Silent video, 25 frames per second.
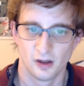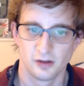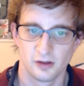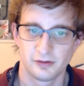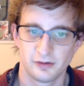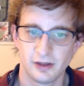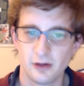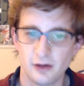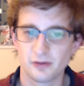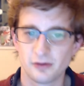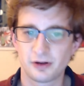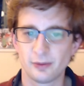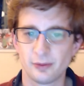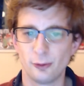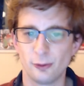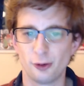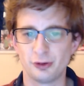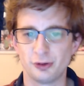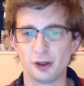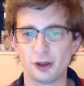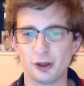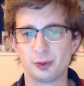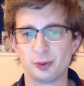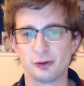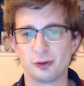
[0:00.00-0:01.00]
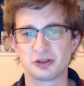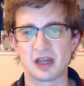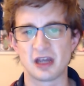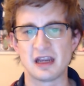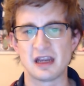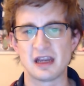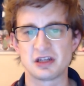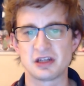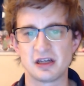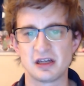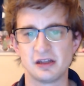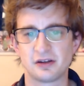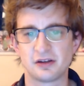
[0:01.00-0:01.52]
So some more notable
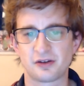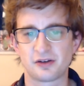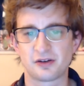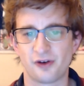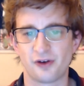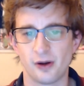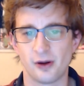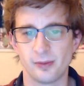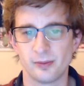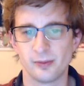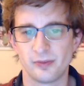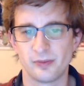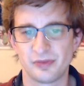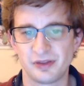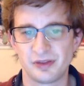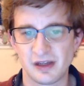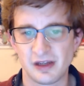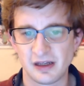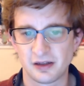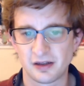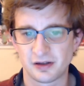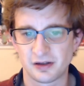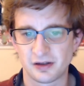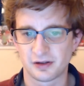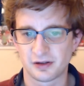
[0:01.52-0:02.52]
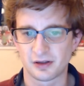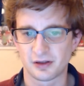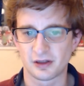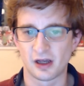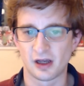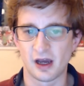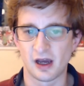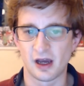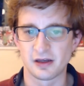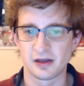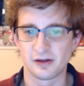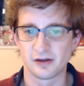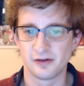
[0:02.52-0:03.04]
changes from this
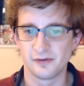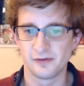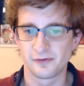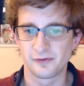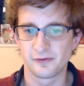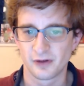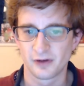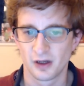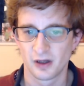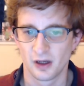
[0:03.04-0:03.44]
kind of